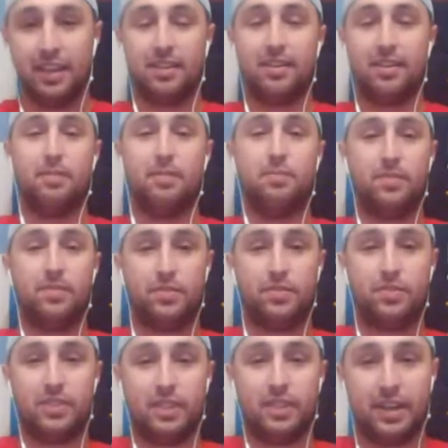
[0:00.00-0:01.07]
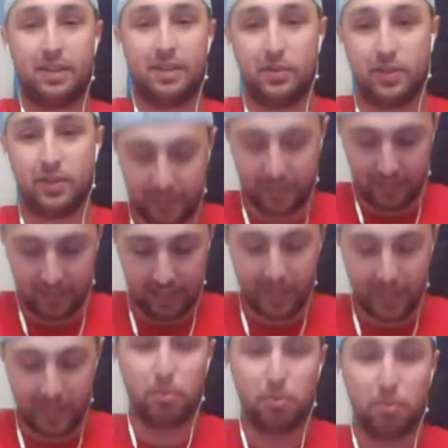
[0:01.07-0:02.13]
for the Dynamo, he
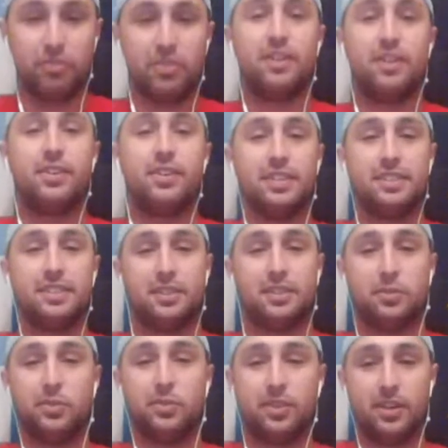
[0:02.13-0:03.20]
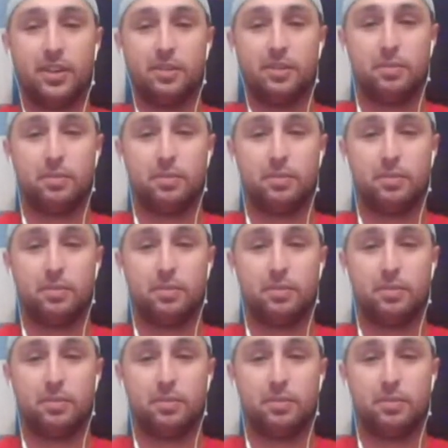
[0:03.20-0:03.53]
played for Honduras at the World Cup.